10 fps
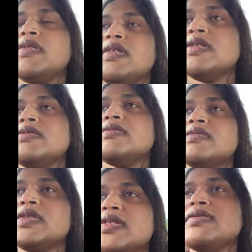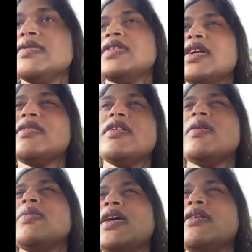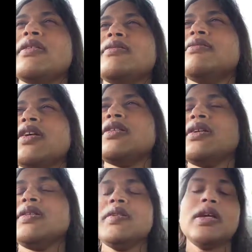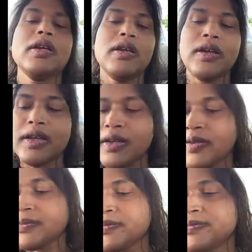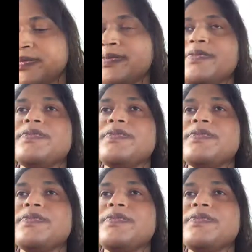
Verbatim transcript: Uh, it's kind of complex, actually. Um,